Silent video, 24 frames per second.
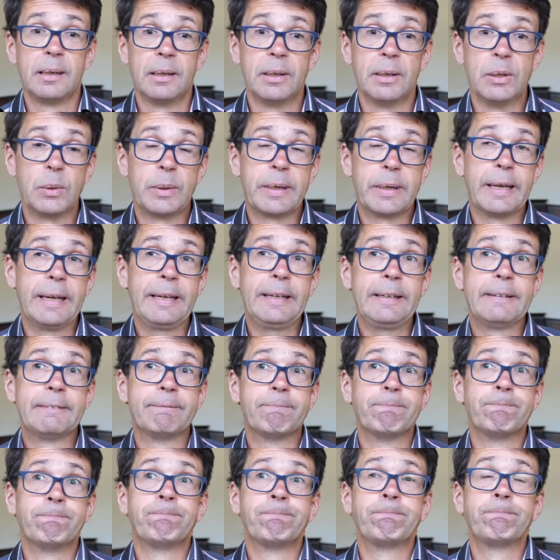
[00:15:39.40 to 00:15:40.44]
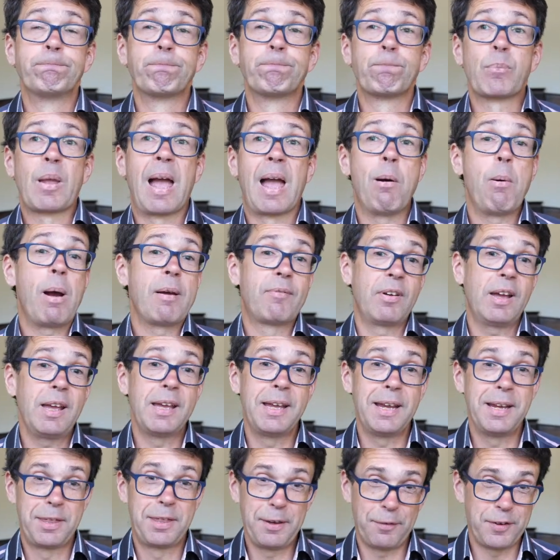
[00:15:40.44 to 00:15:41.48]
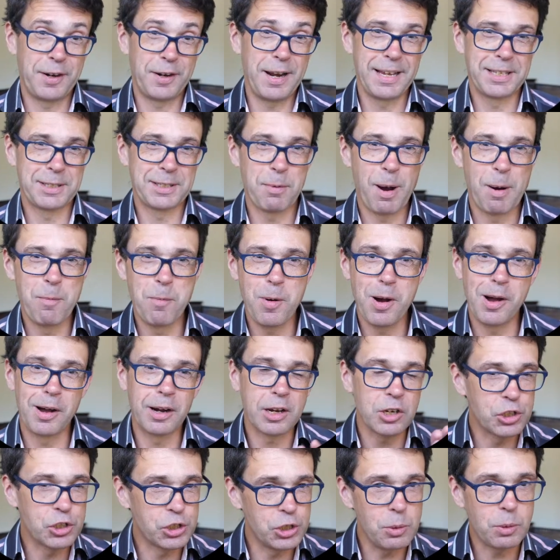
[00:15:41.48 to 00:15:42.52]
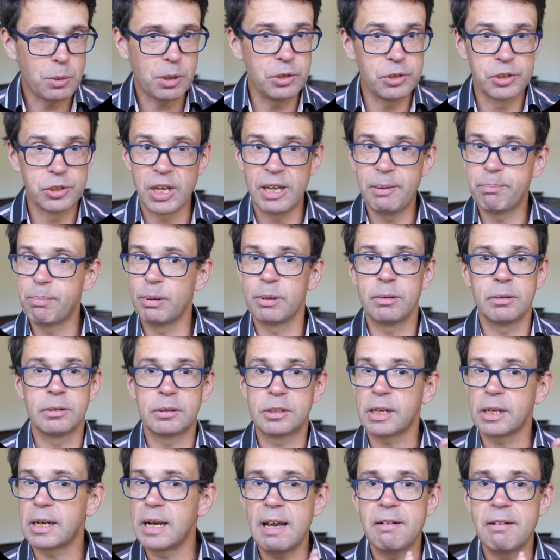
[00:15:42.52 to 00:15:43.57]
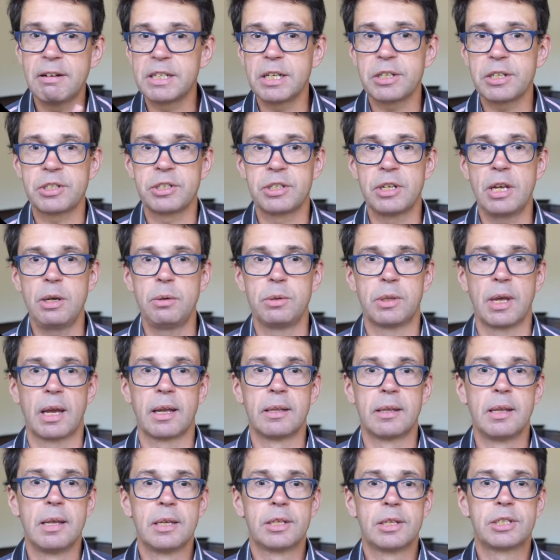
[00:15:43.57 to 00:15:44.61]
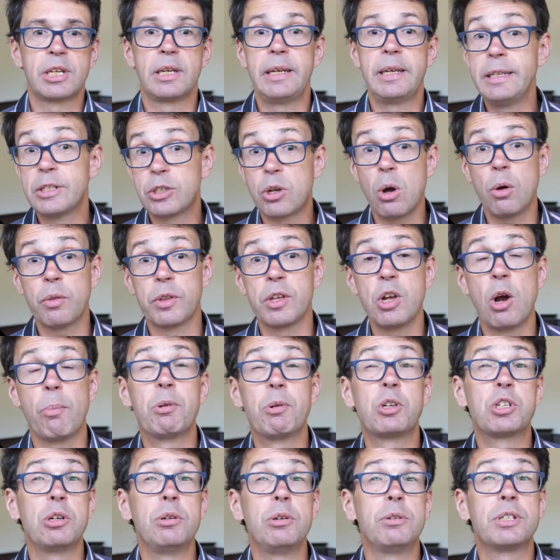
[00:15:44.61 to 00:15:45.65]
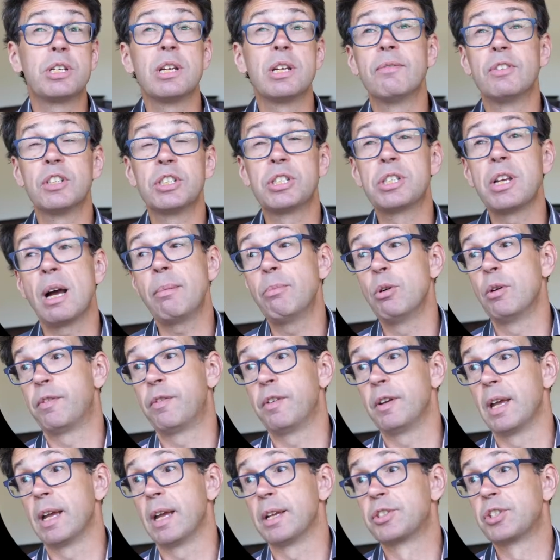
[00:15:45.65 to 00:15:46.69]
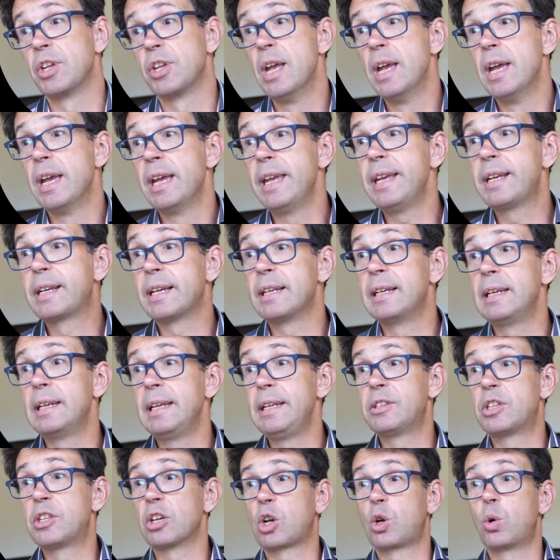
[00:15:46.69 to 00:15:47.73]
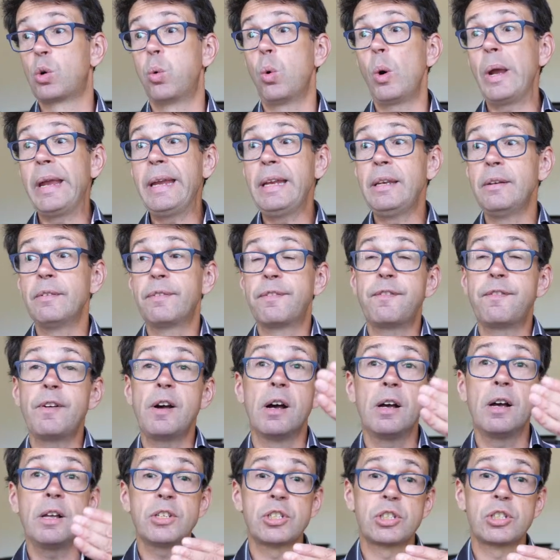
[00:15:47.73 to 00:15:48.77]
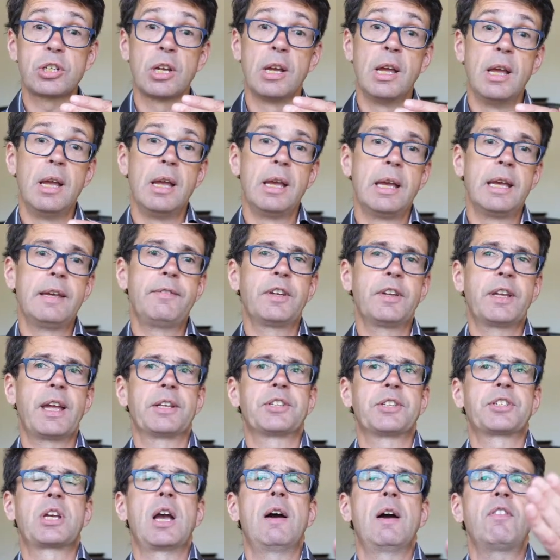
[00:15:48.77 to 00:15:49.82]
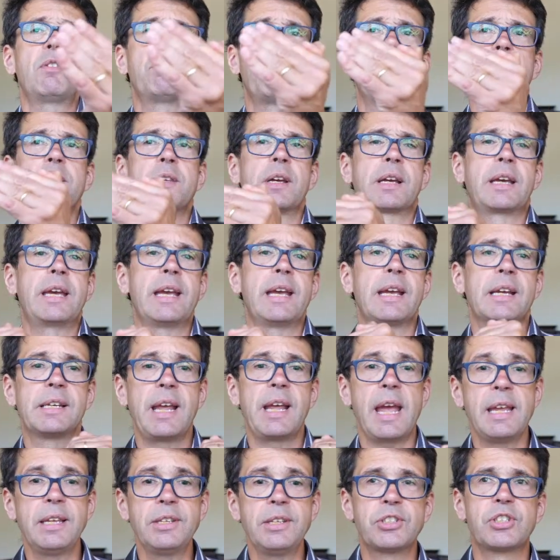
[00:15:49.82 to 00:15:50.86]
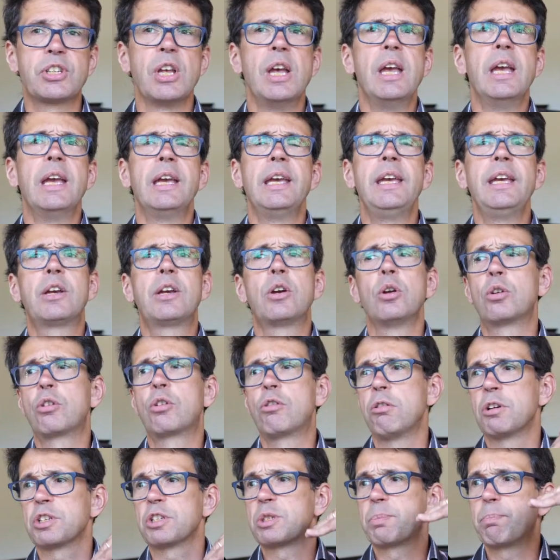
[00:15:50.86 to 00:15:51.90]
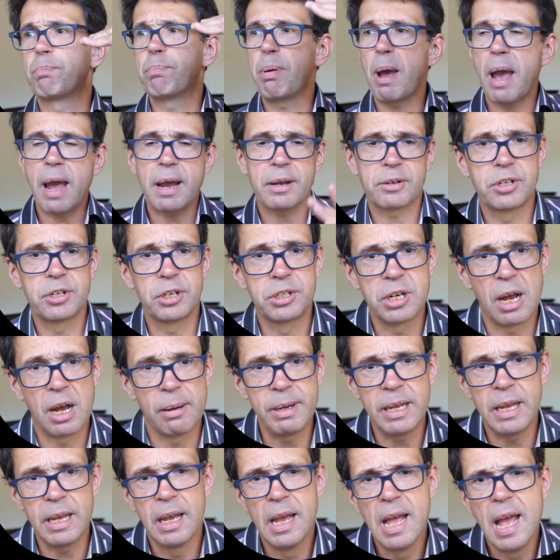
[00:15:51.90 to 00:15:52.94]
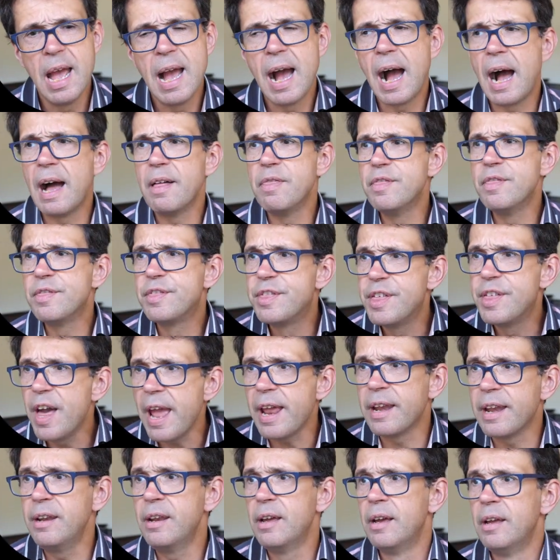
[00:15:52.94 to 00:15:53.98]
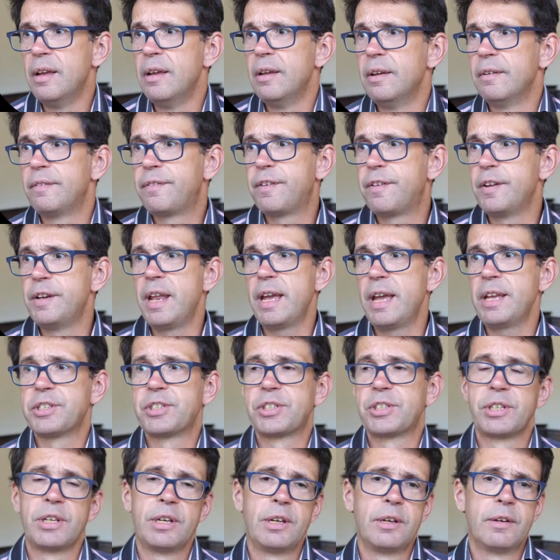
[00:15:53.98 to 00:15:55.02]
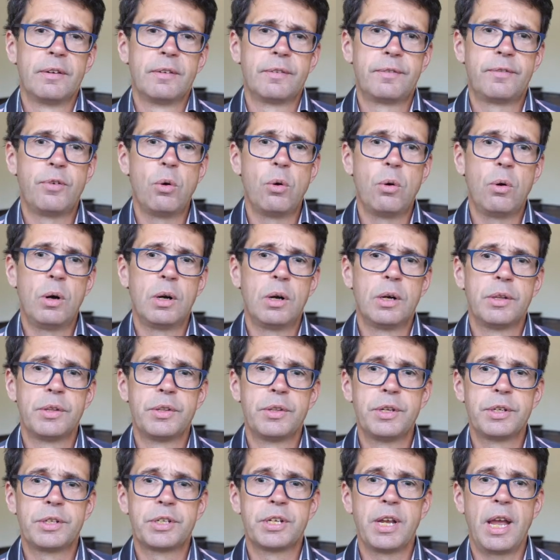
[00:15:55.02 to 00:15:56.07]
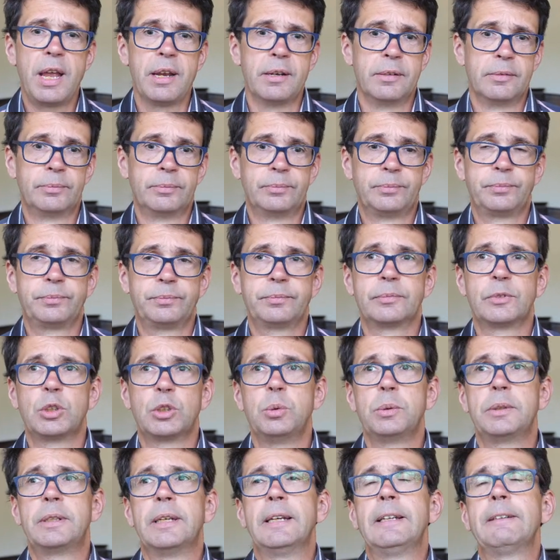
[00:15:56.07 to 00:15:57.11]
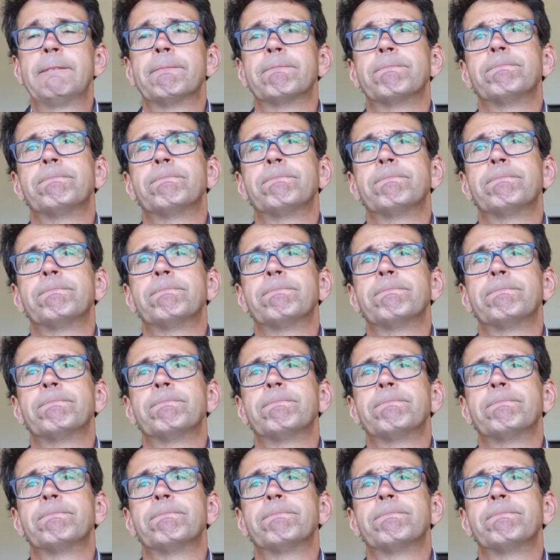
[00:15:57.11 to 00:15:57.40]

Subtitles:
Okay. However, the finesse won't work, as you can see, but declarer doesn't know that. So he's got the opportunity of a double finesse. He can lead the queen first. If it gets covered by the king and ace, he could cross back to dummy and then finesse for the 10. Okay.